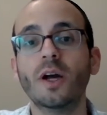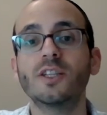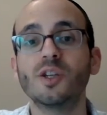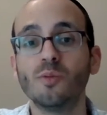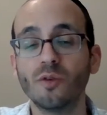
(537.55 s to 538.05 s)

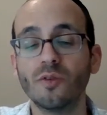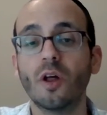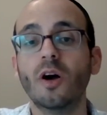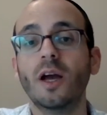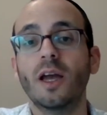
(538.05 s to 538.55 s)
as you move
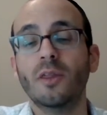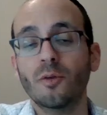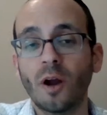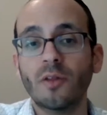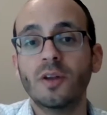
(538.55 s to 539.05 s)
along
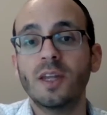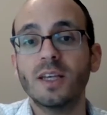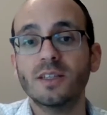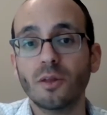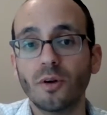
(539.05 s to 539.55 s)
throughout the
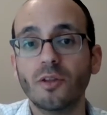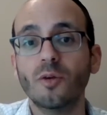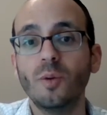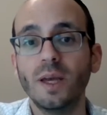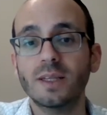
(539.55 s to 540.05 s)
days and throughout the
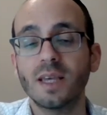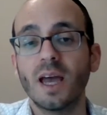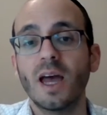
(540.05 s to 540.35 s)
weeks,